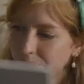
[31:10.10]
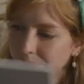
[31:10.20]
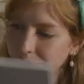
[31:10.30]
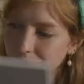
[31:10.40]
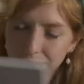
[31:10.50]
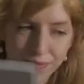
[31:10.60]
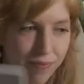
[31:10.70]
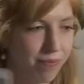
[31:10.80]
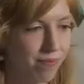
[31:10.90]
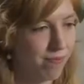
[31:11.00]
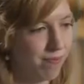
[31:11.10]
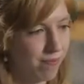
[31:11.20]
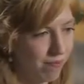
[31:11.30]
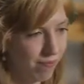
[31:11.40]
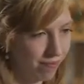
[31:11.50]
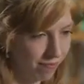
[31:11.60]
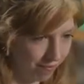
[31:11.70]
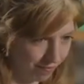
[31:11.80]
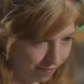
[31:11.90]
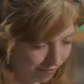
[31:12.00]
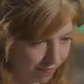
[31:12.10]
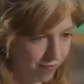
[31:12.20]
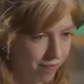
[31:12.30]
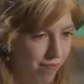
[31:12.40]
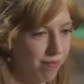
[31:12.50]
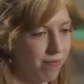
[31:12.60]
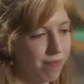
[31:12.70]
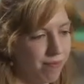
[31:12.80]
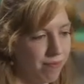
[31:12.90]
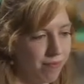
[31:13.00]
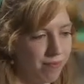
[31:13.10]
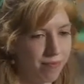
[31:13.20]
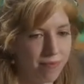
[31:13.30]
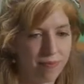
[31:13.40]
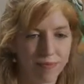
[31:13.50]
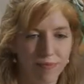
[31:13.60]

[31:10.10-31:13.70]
that's when I was like, you know what, this would be a good thing to teach.